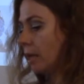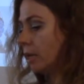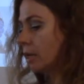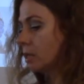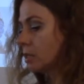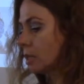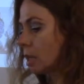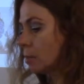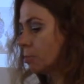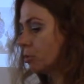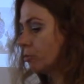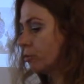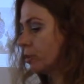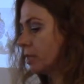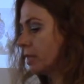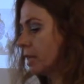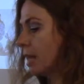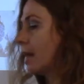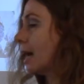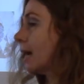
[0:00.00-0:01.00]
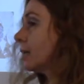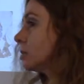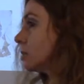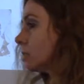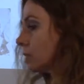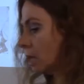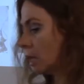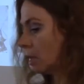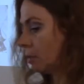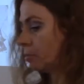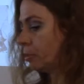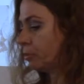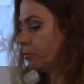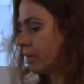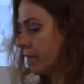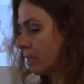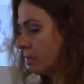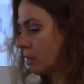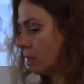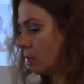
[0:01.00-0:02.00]
Except for the landscape
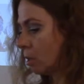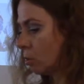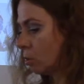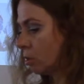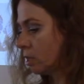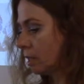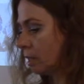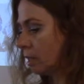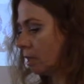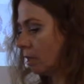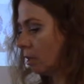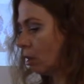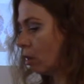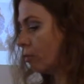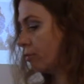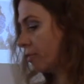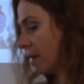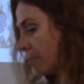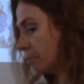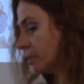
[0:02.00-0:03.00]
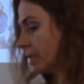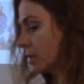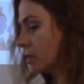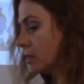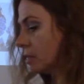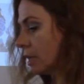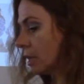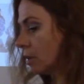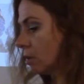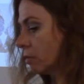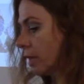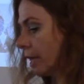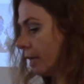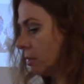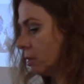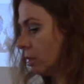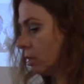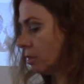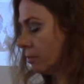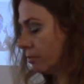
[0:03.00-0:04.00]
frescoes or fabrics
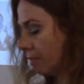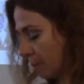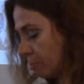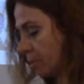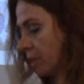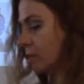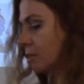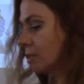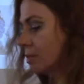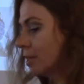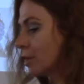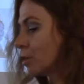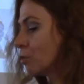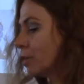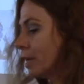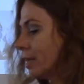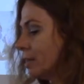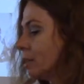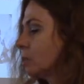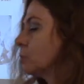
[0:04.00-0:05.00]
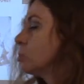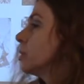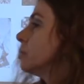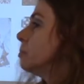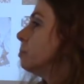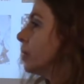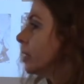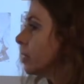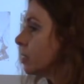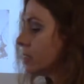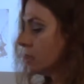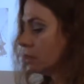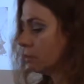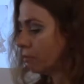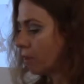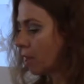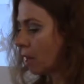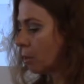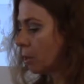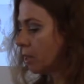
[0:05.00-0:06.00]
decorated with birds
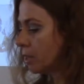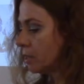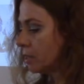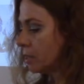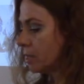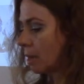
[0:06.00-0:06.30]
and flowers,